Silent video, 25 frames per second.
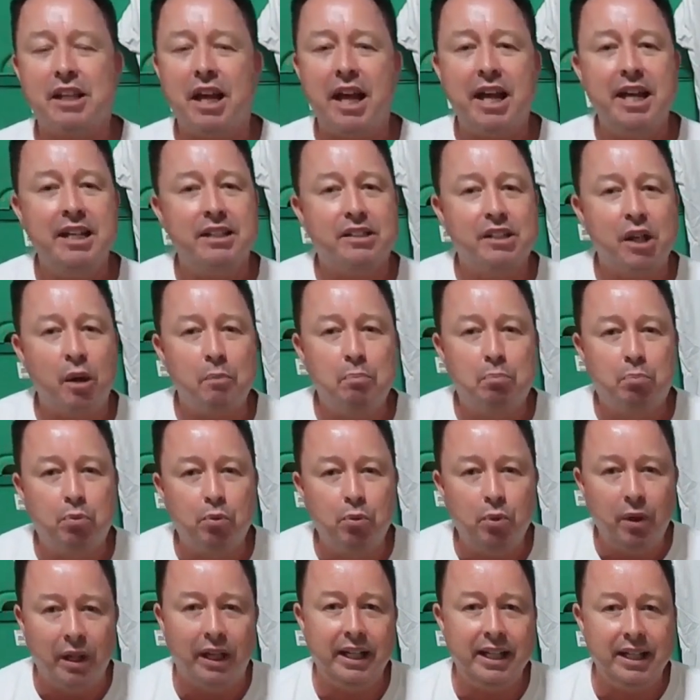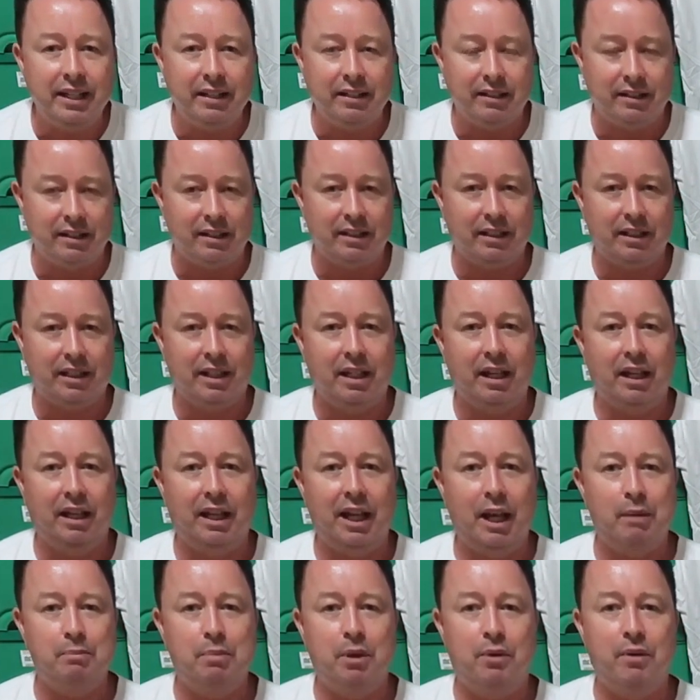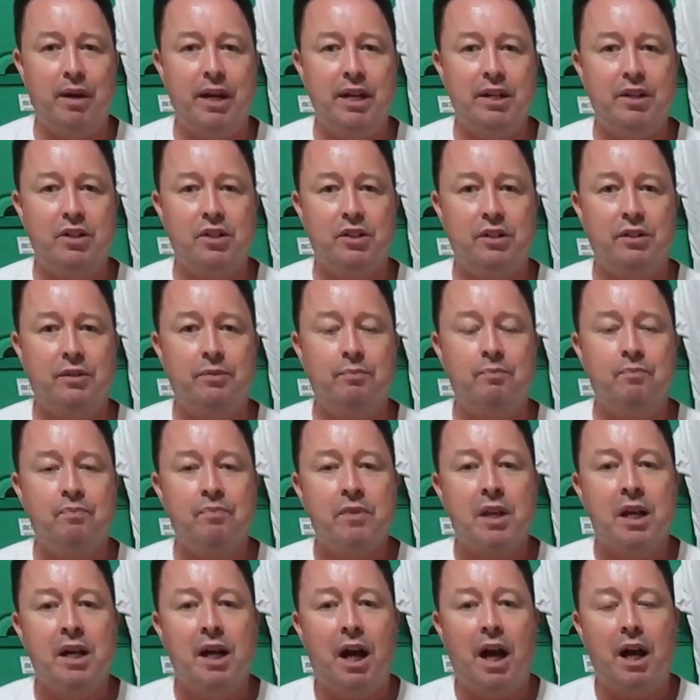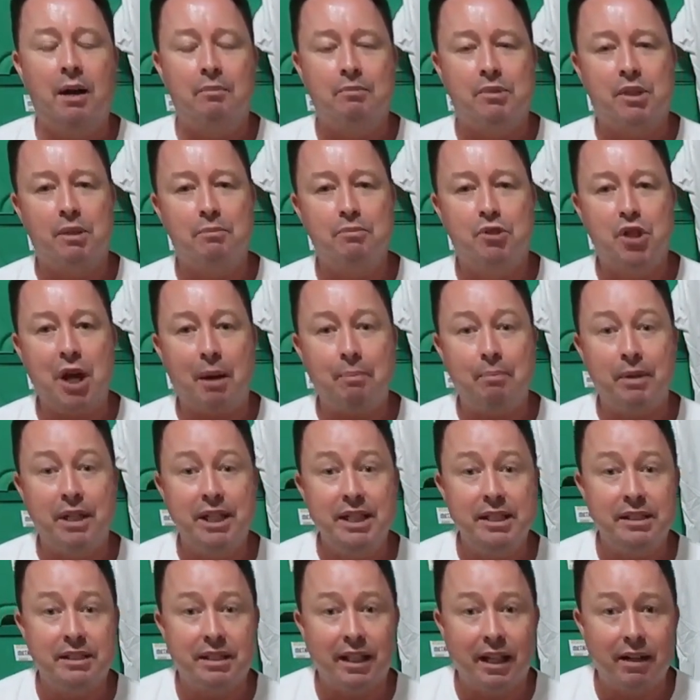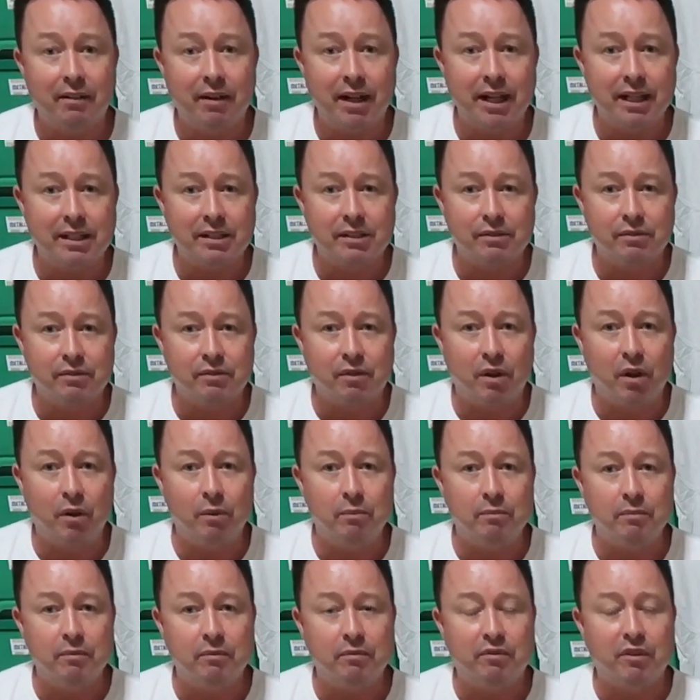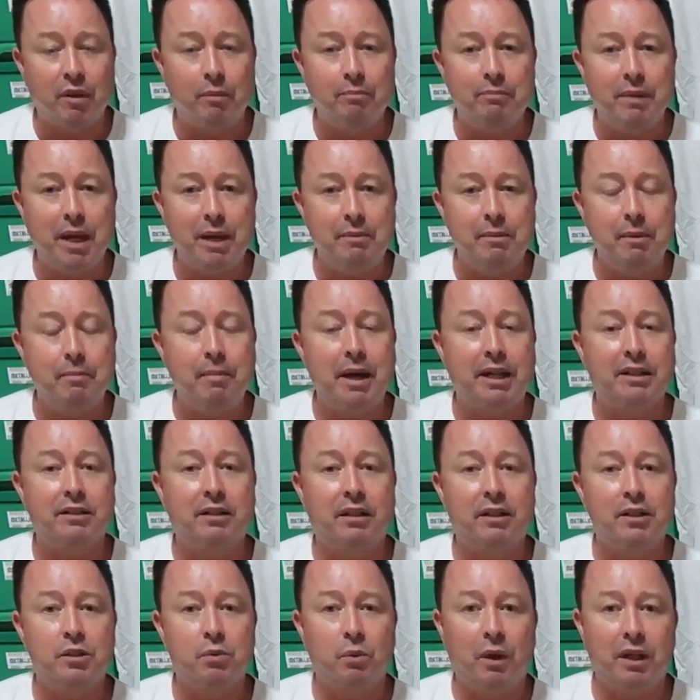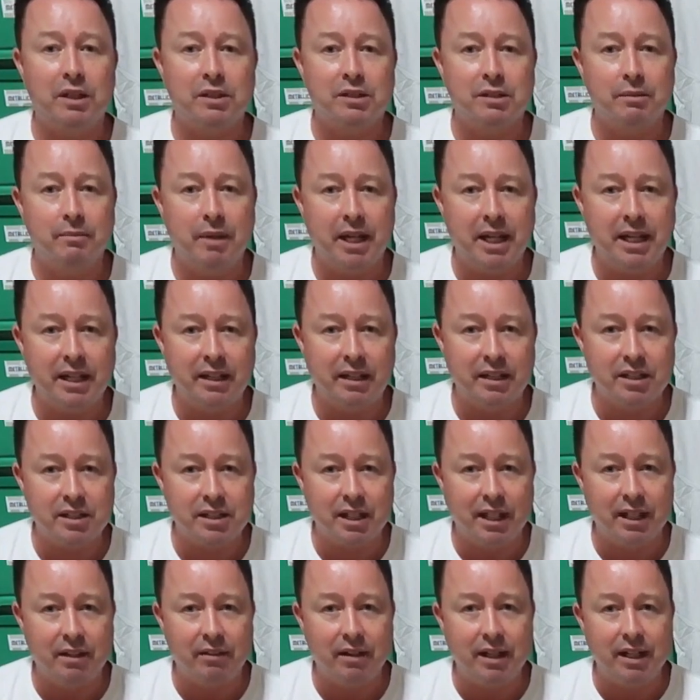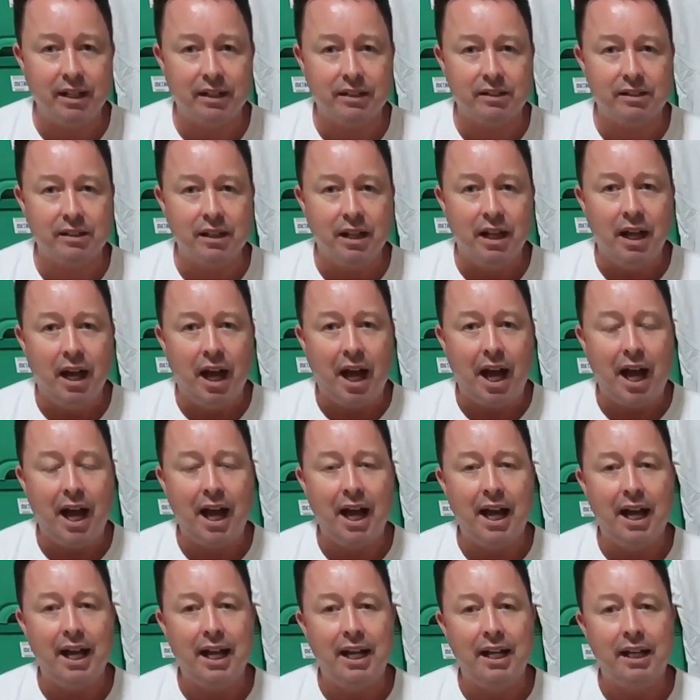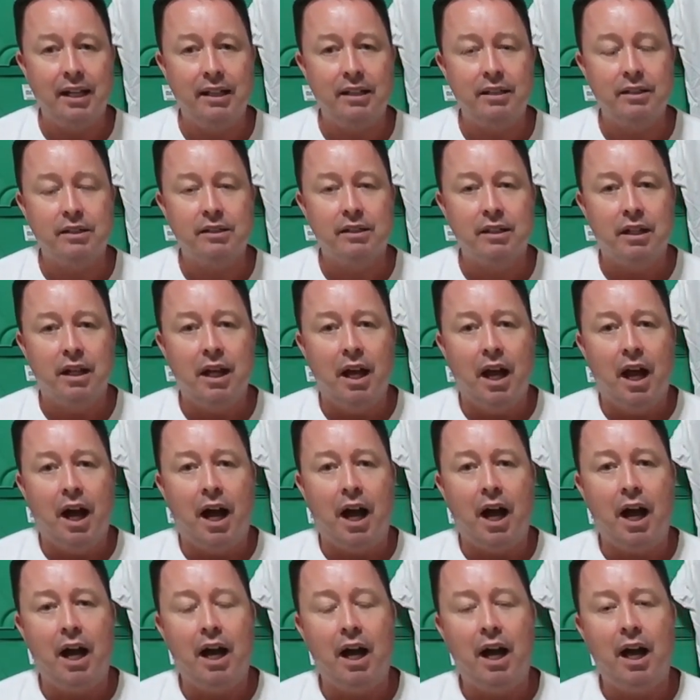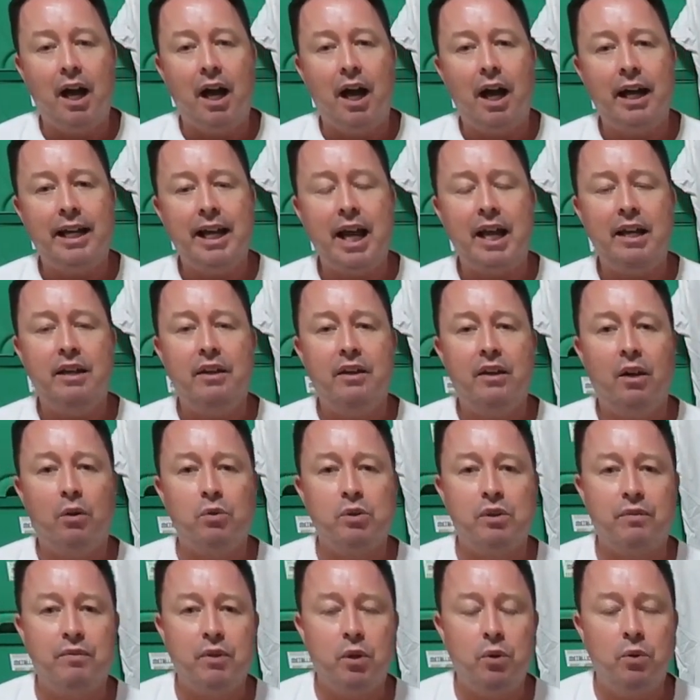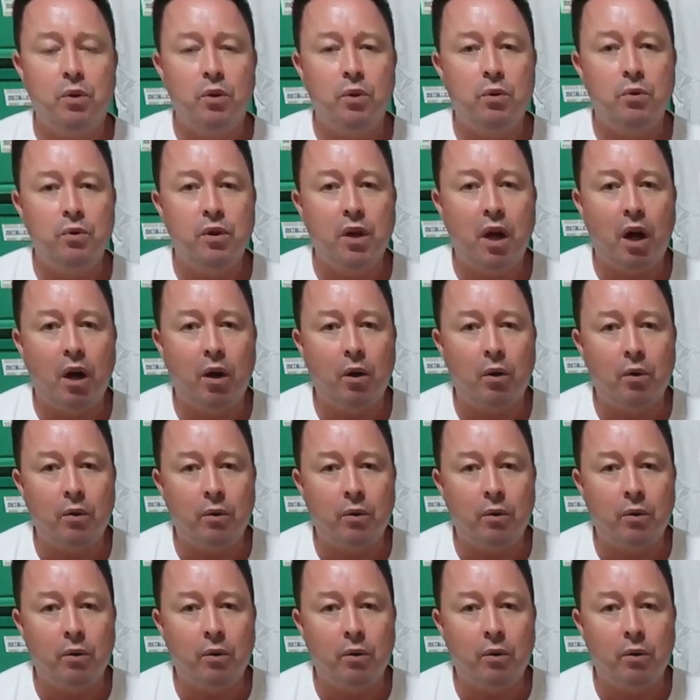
it's a brilliant collaboration. Some Japanese lyrics from Babymetal, as well as some English lyrics. And again, those of you who